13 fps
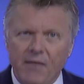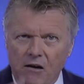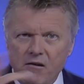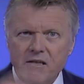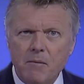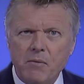
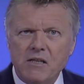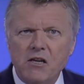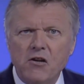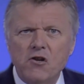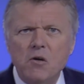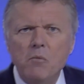There is a
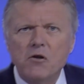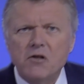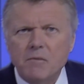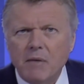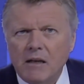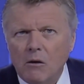petition
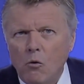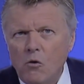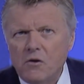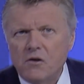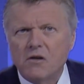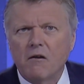which has been
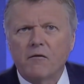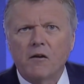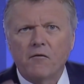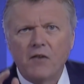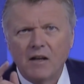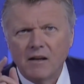launched, so
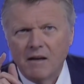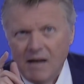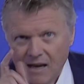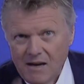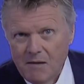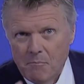if you feel
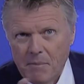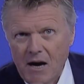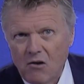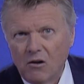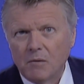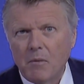
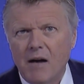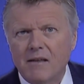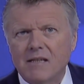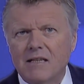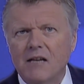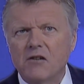imperiled
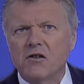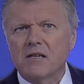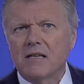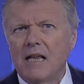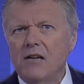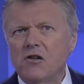by this
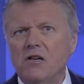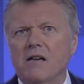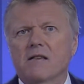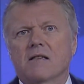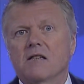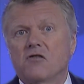
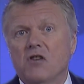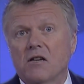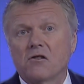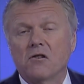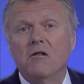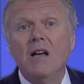legislation, I
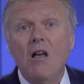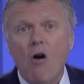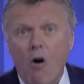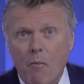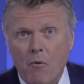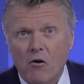suggest you
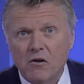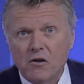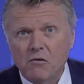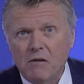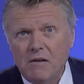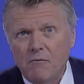hop
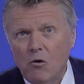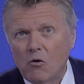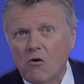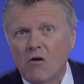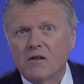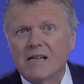onto it
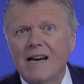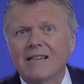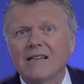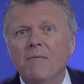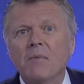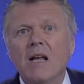or
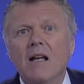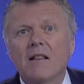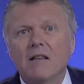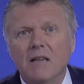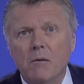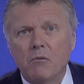contact
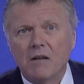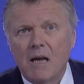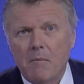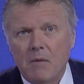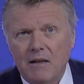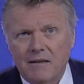the
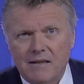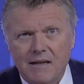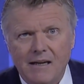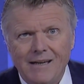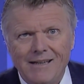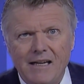Liberal
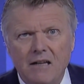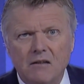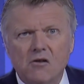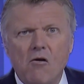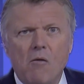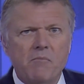MLC,
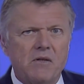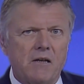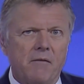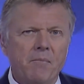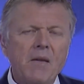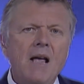Neil
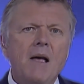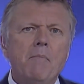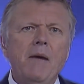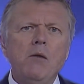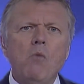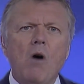Thompson.
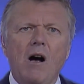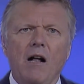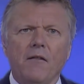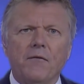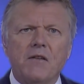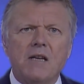
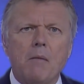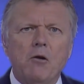Meanwhile, the